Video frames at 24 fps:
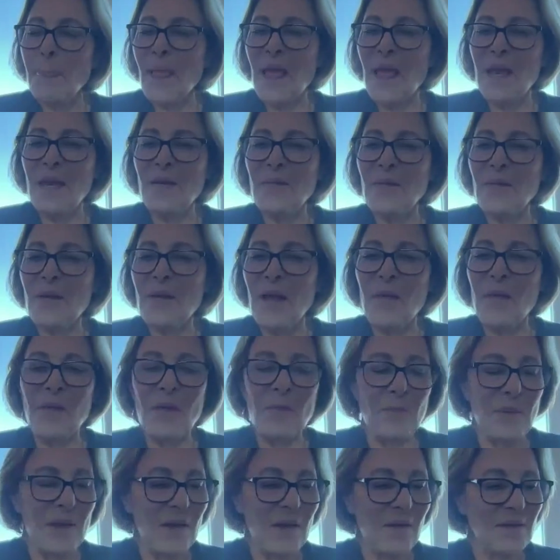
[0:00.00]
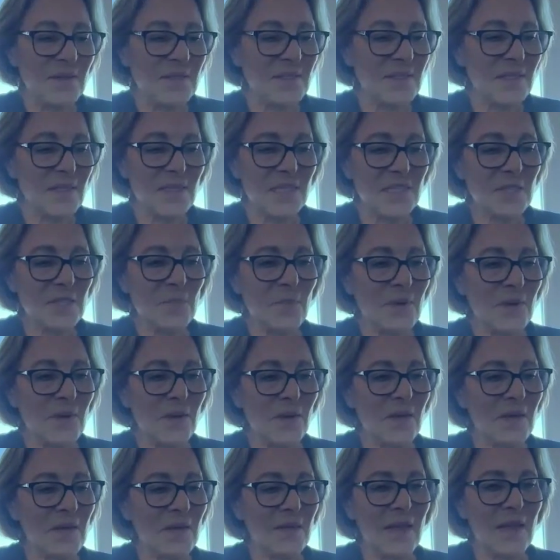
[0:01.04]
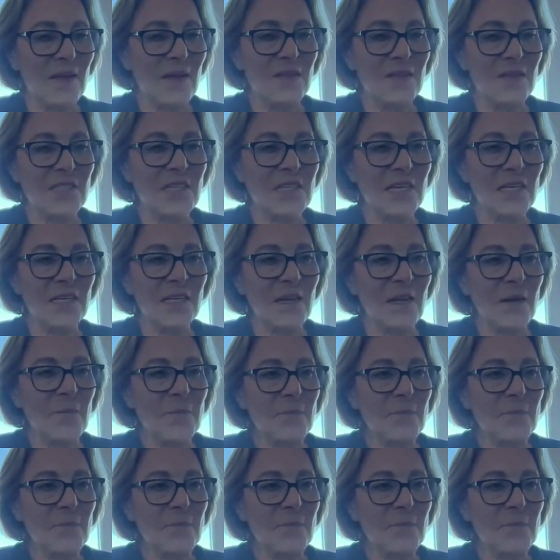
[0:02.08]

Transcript: And the parents in this book, they all said,